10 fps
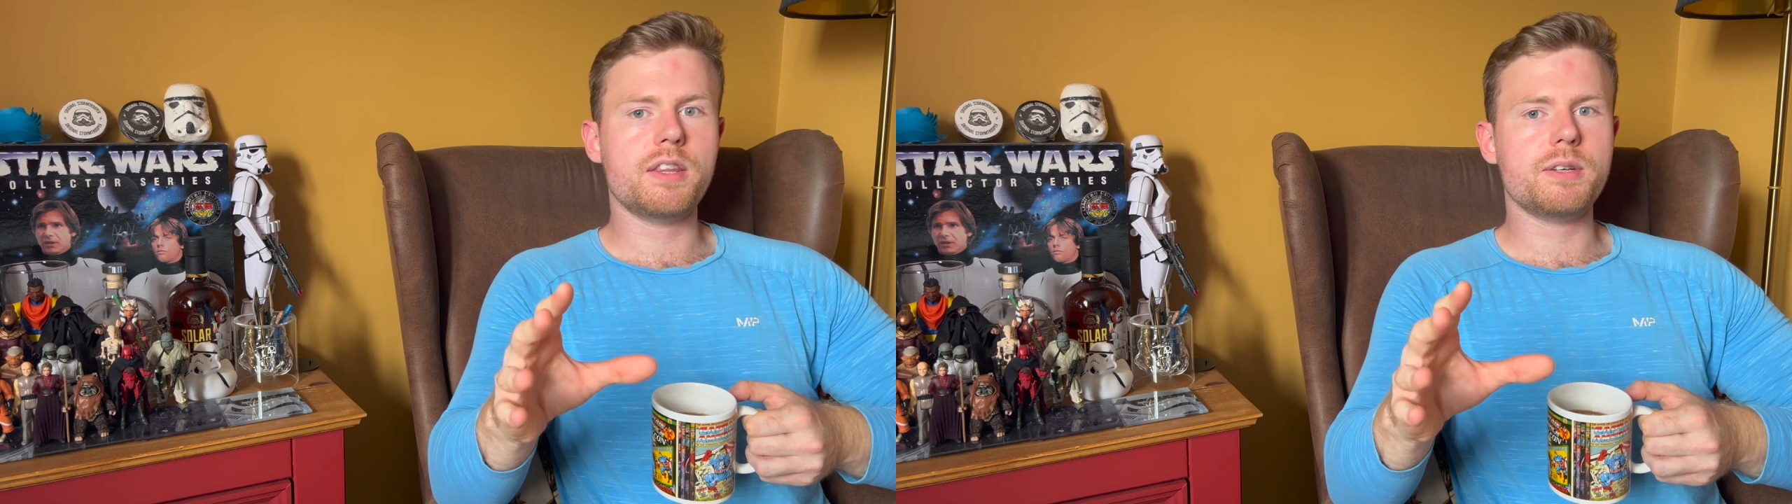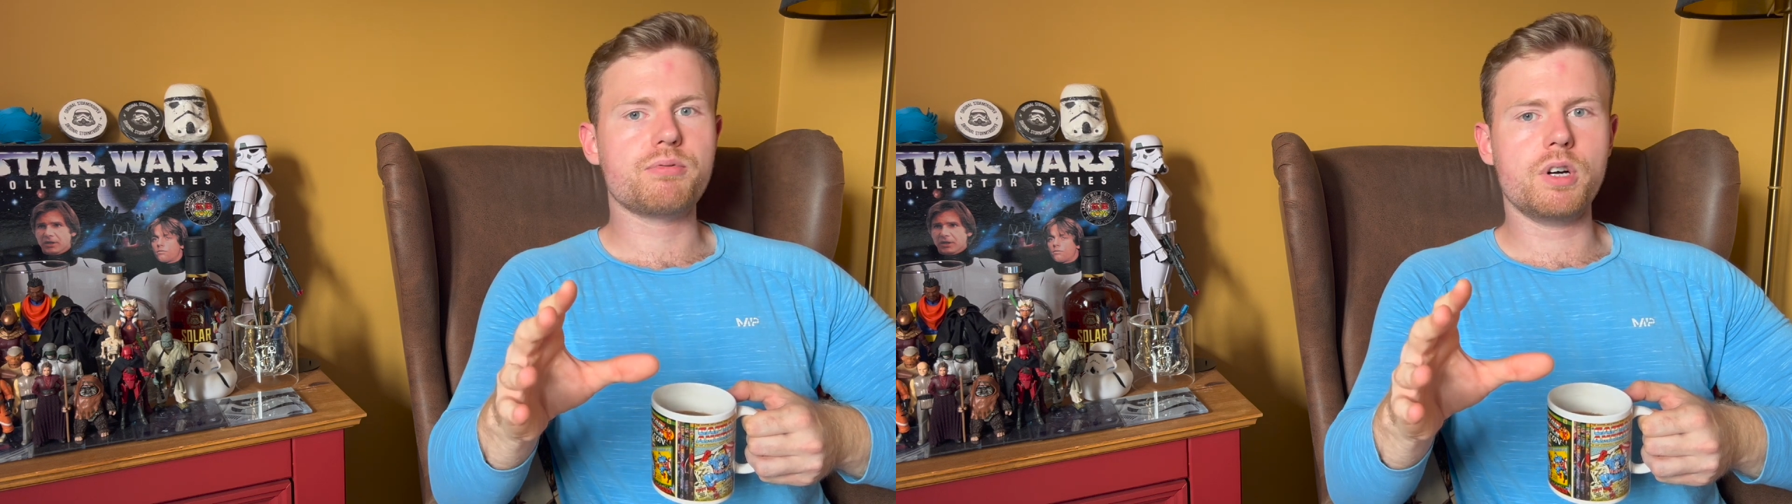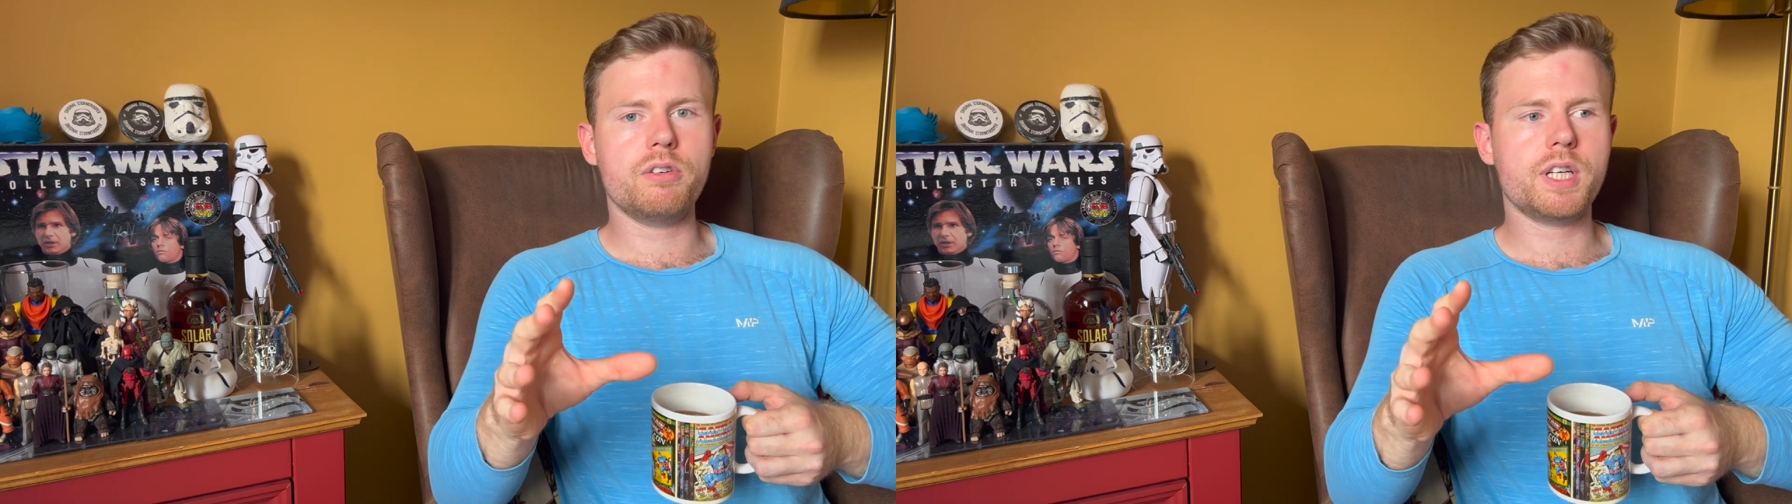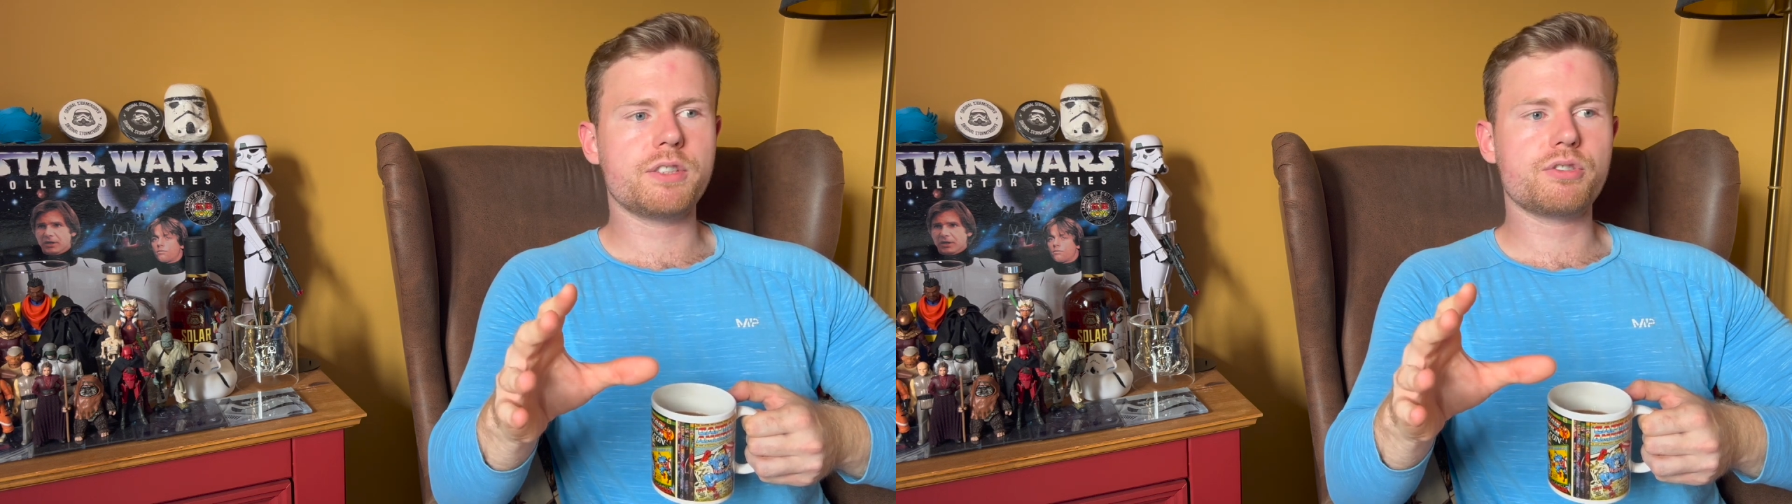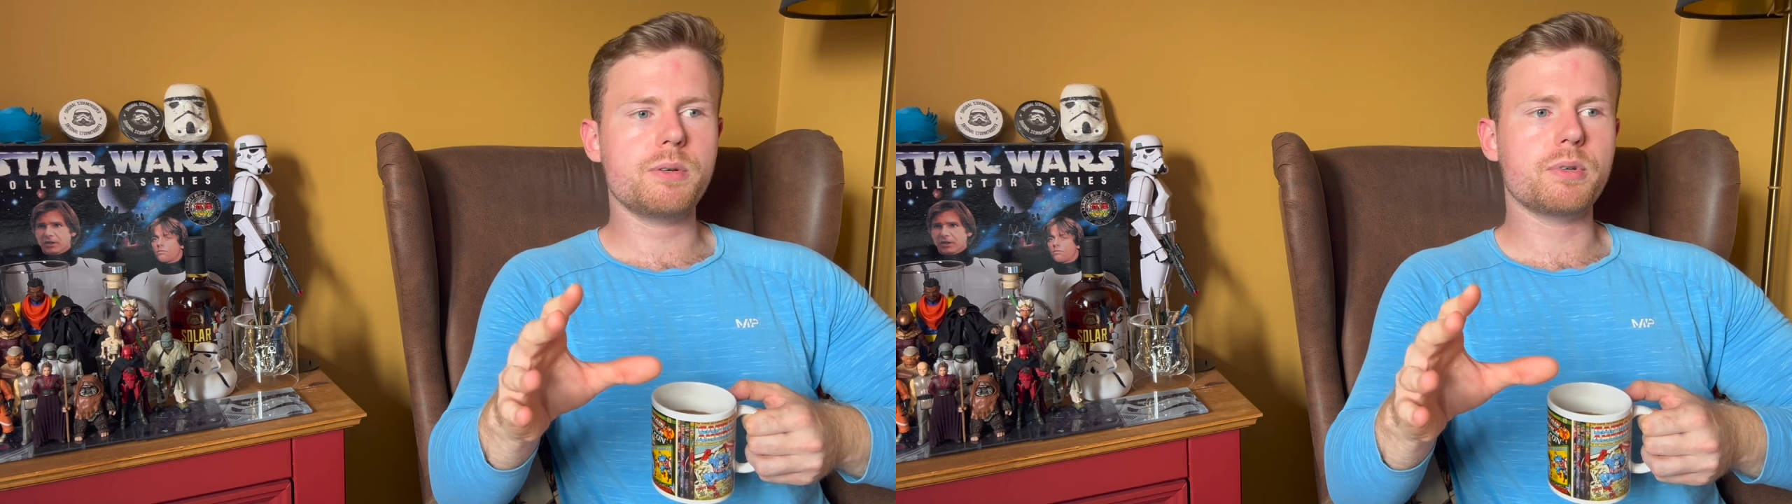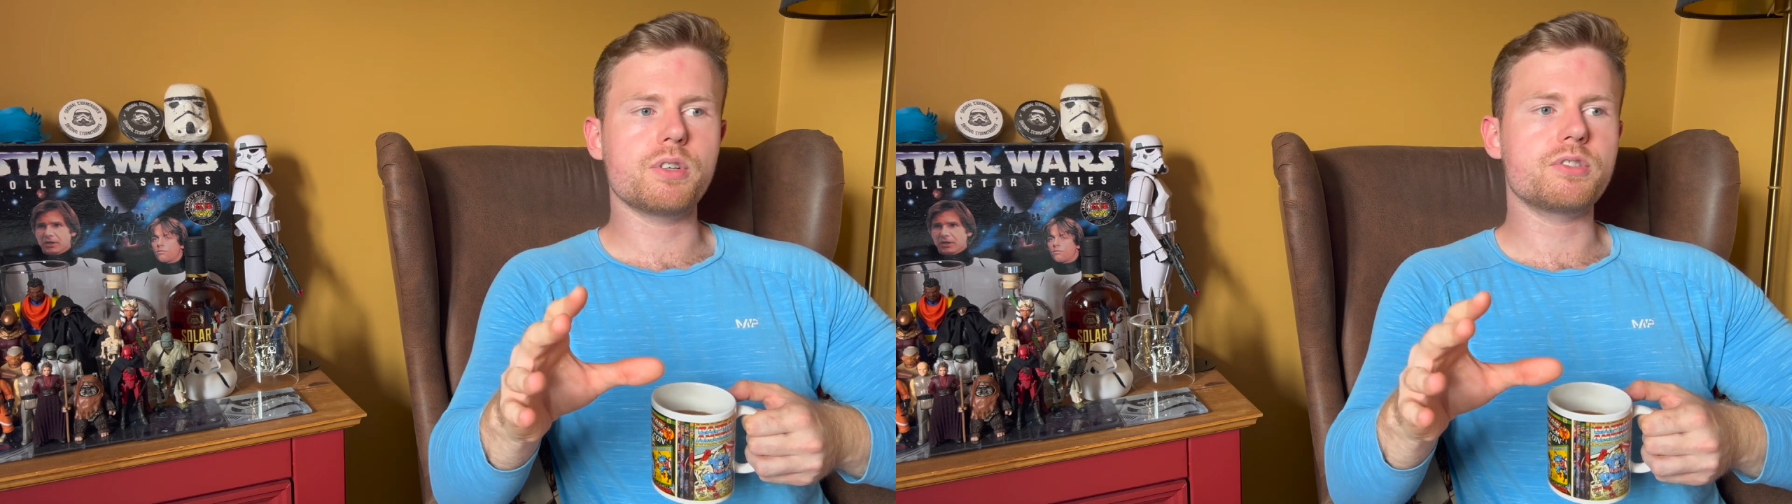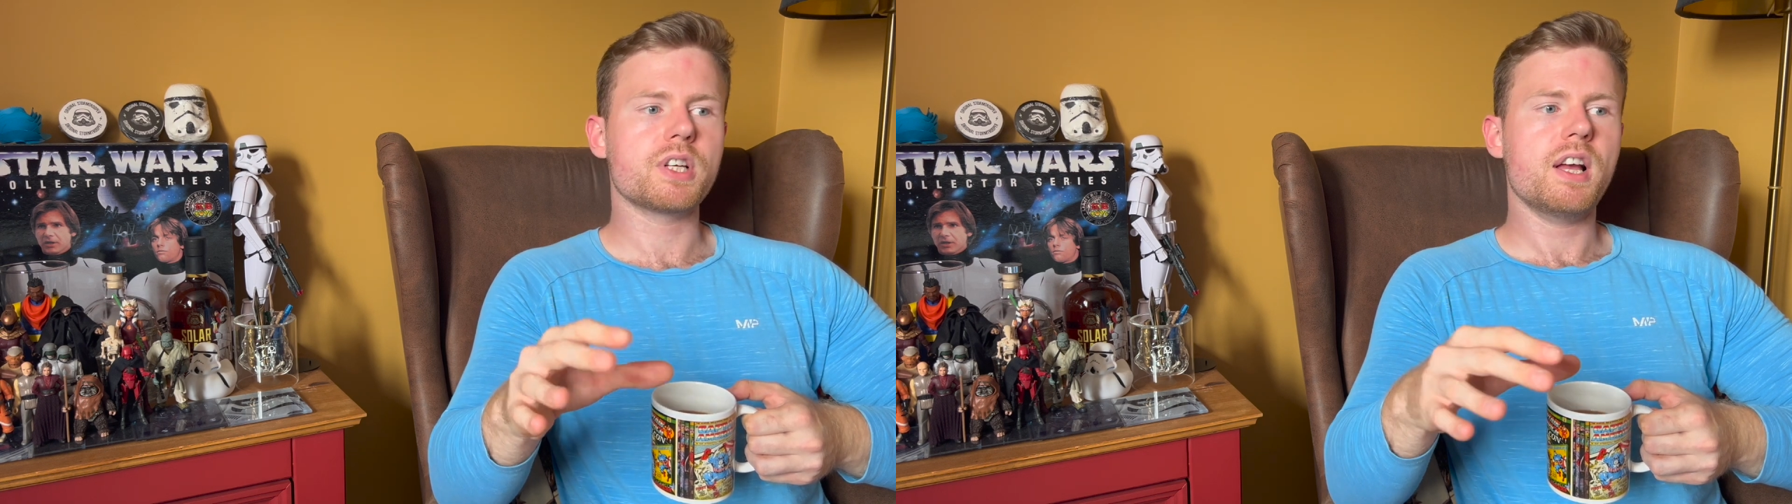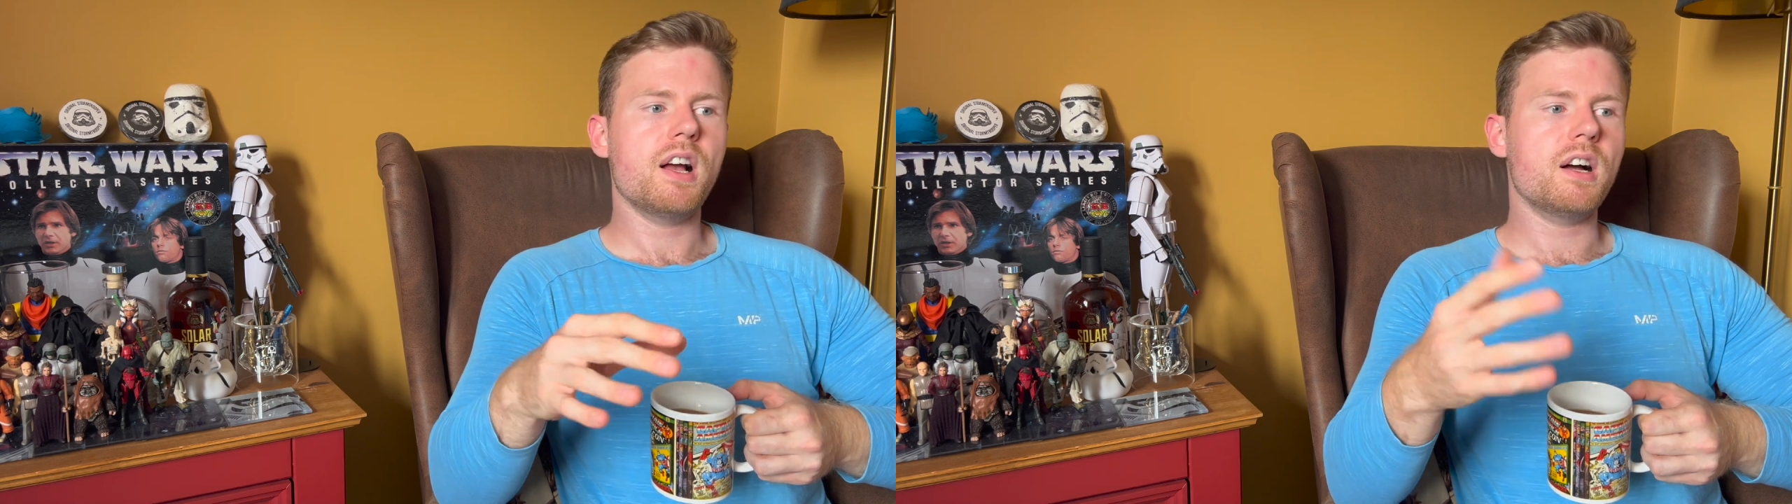the priority entry because
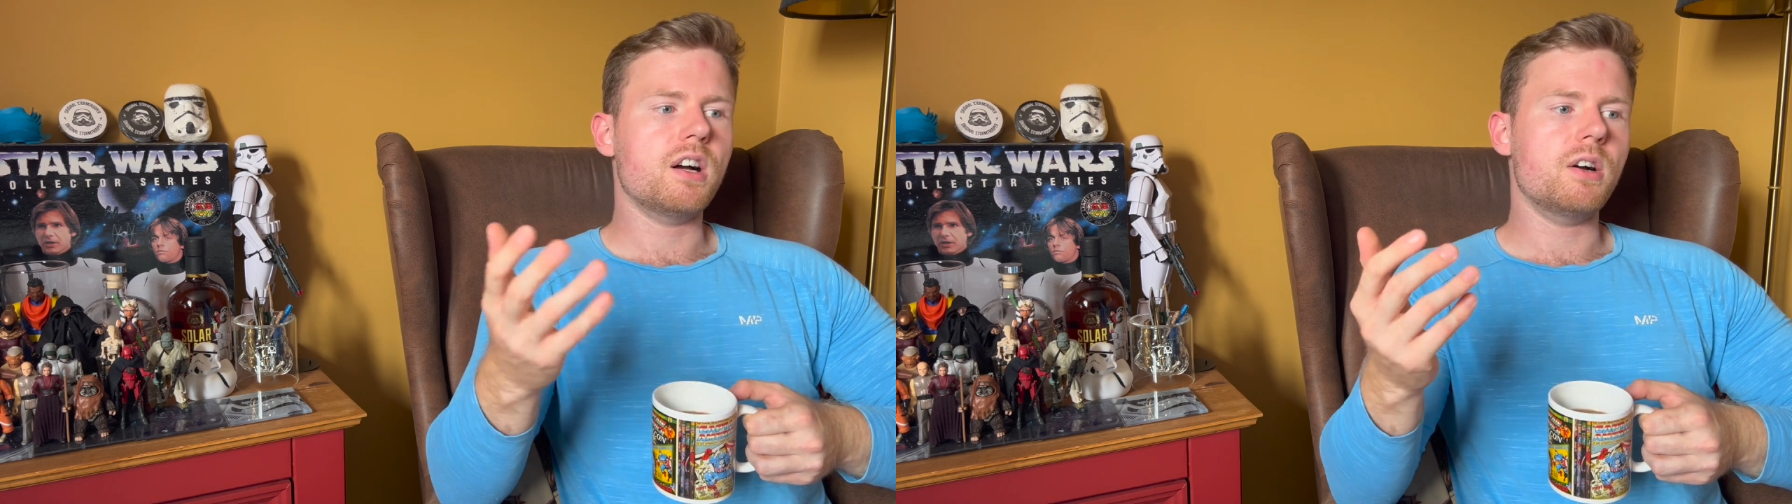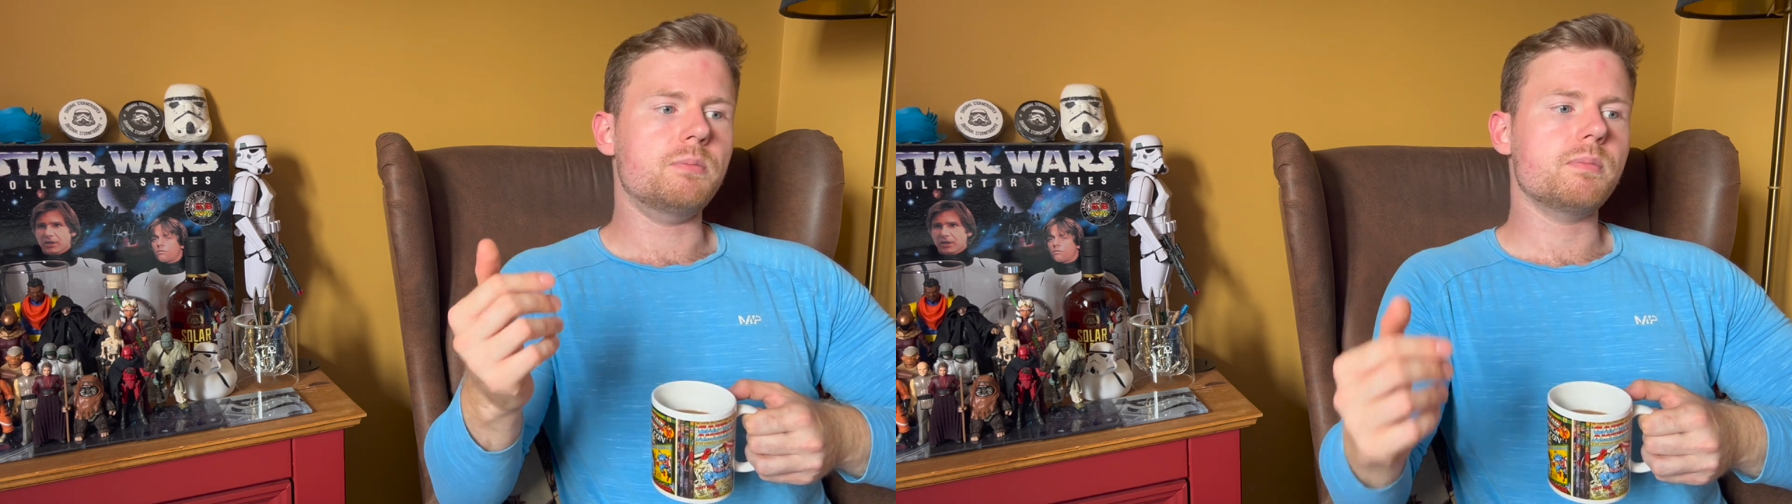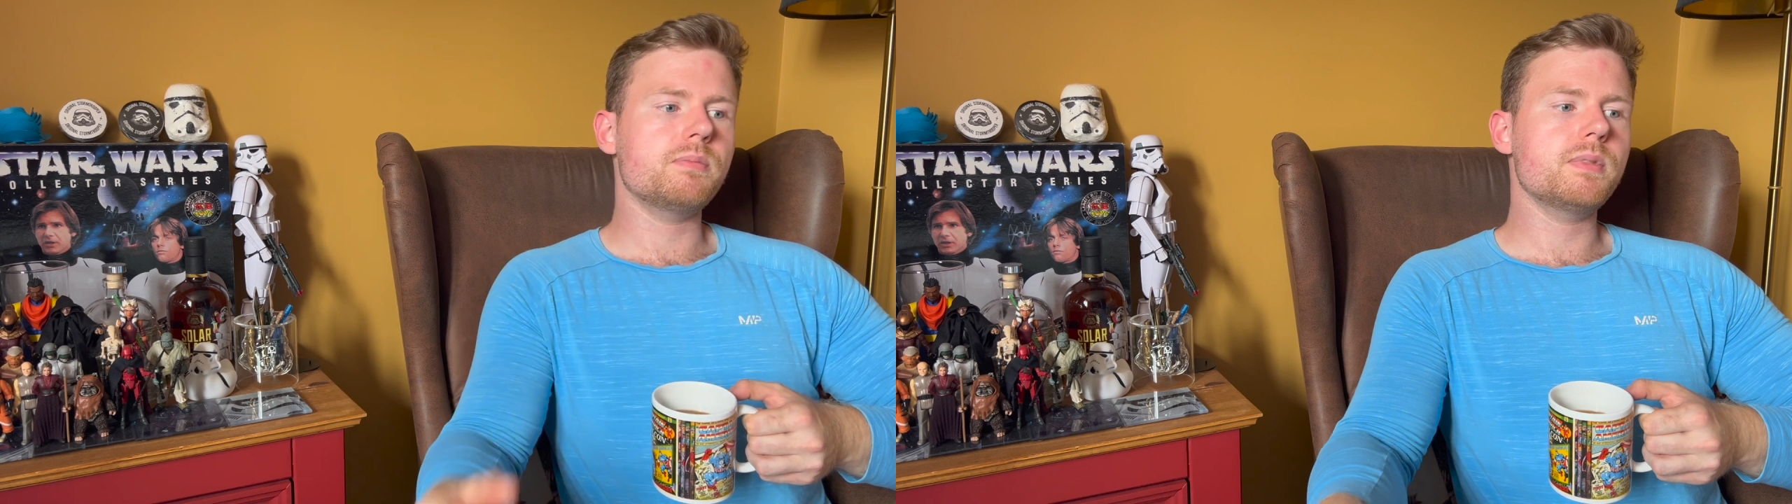um,